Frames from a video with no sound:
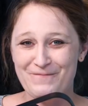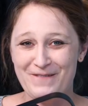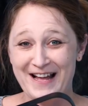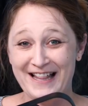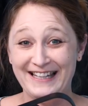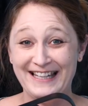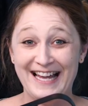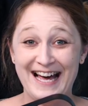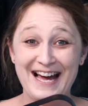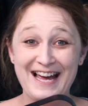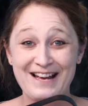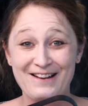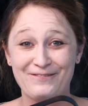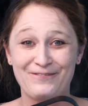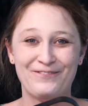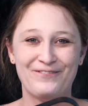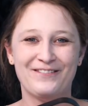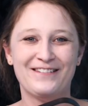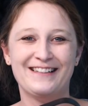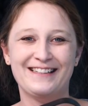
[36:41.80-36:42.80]
my life.
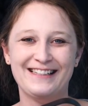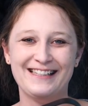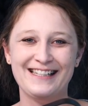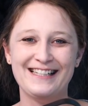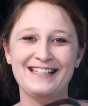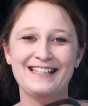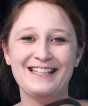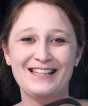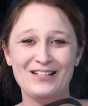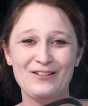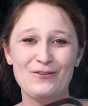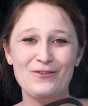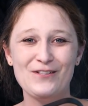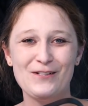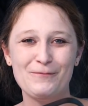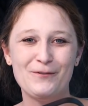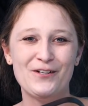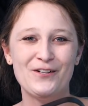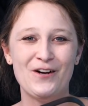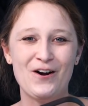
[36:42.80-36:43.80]
The
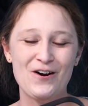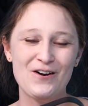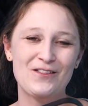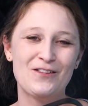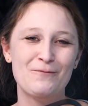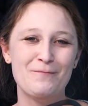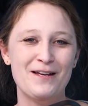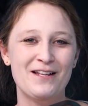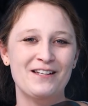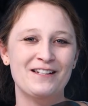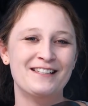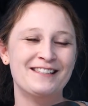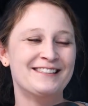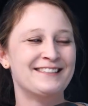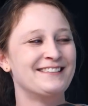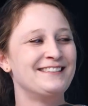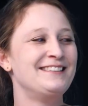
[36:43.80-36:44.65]
Crucible, Arthur Miller.